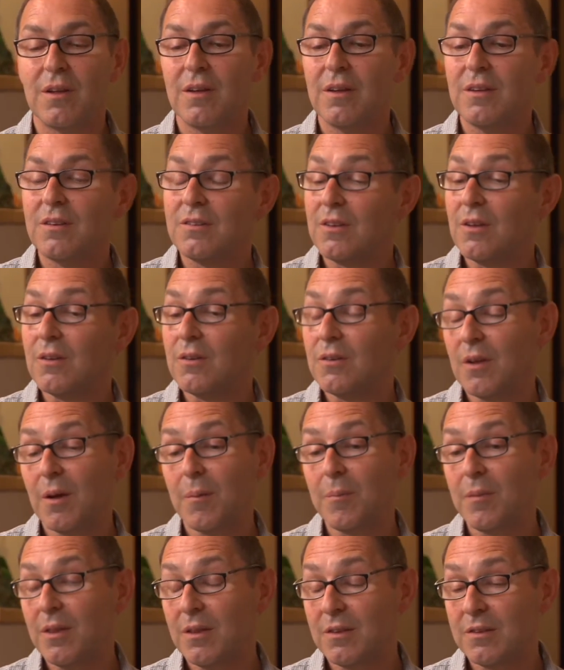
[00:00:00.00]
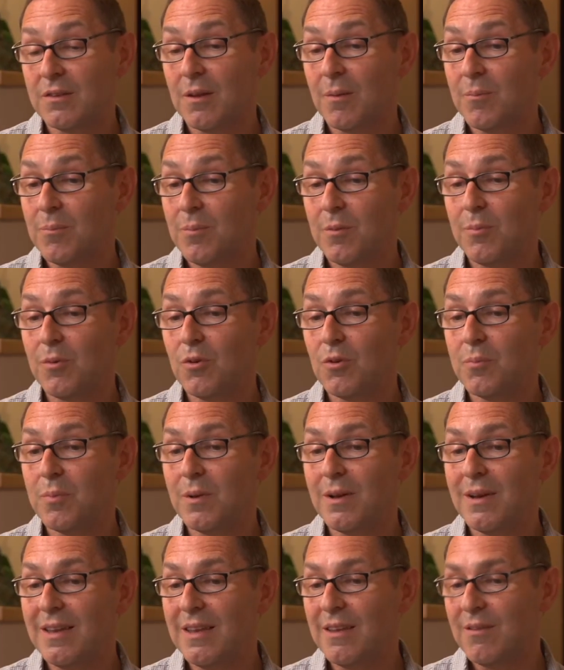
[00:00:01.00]
Yeah. So, I mean, there's some people who
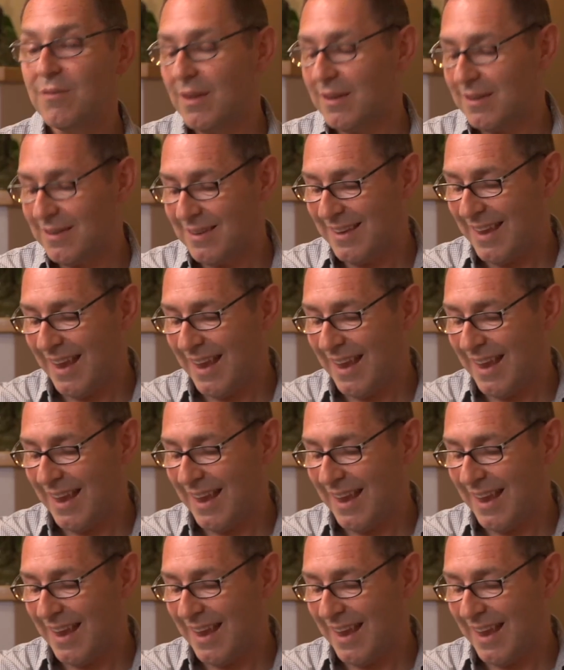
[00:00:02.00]
believe that